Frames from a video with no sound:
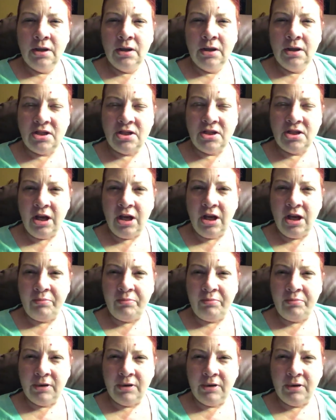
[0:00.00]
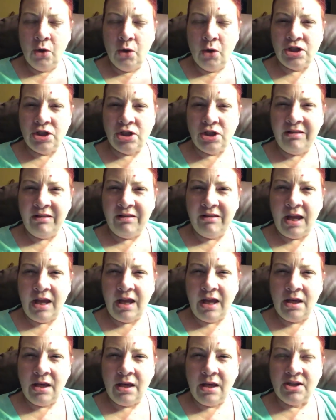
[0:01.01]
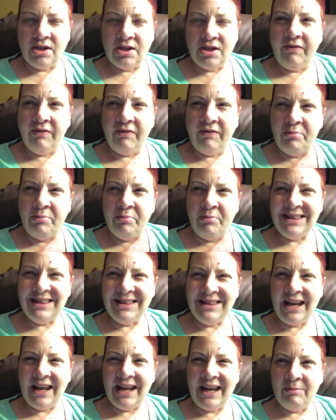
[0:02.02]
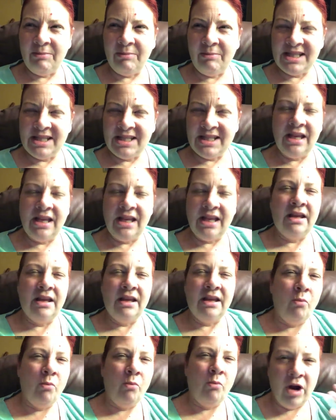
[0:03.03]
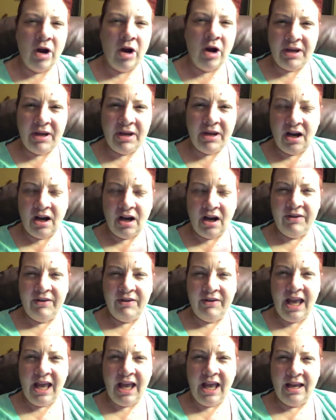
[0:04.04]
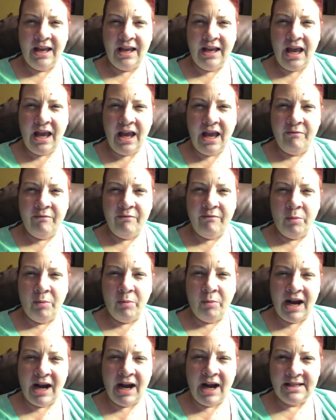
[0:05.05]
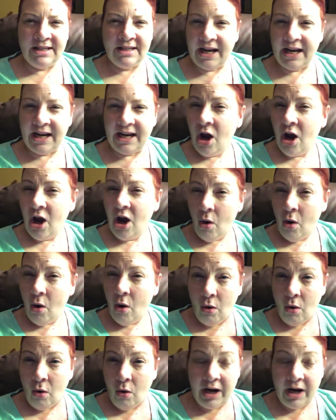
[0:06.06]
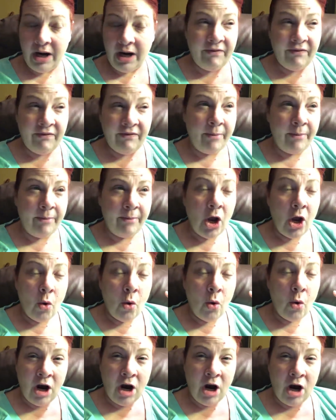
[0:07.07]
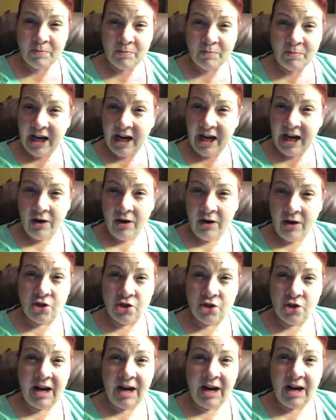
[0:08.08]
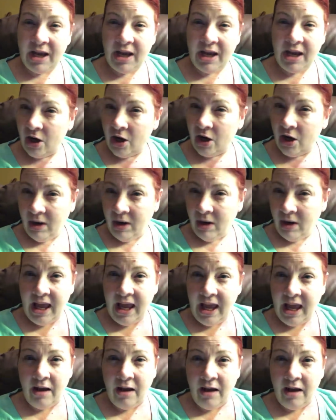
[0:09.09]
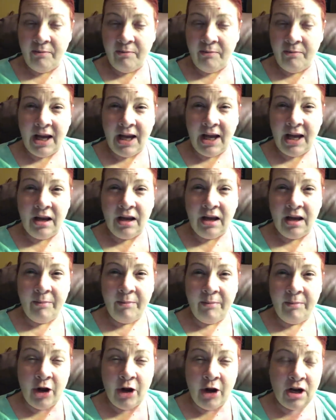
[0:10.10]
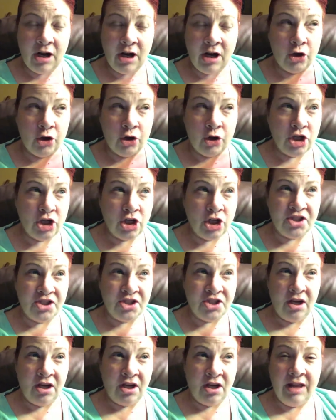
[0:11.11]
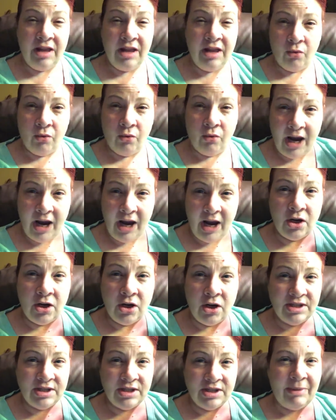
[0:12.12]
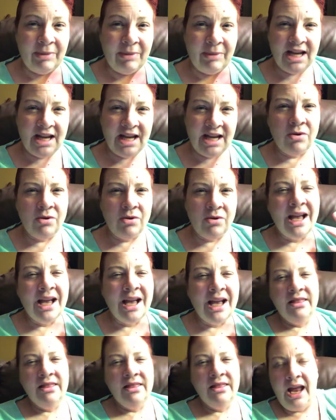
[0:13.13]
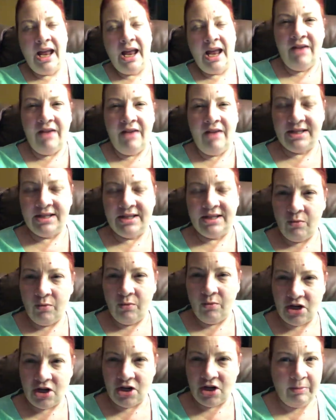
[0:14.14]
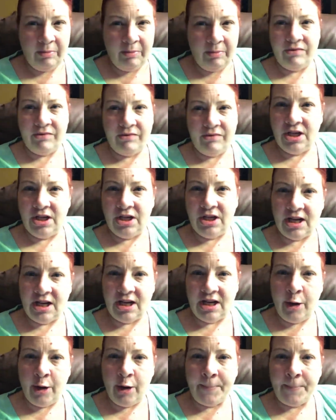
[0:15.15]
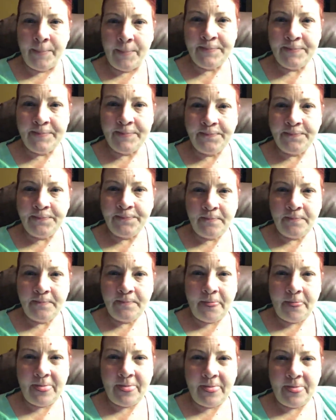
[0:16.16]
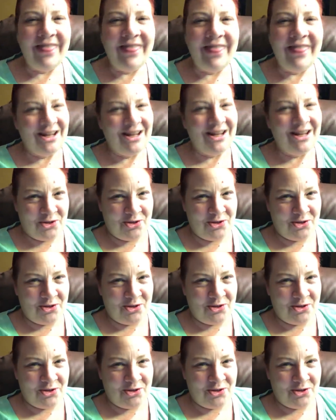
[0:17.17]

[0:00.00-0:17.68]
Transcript: type lotion thing. So if I put that on my skin and then I'm wiping it off and it ha have more product on it, or if I'm wash my hair and I dry my hair when I have my um, hair color just done and the red goes on my towels, then I obviously wash them after each time. That's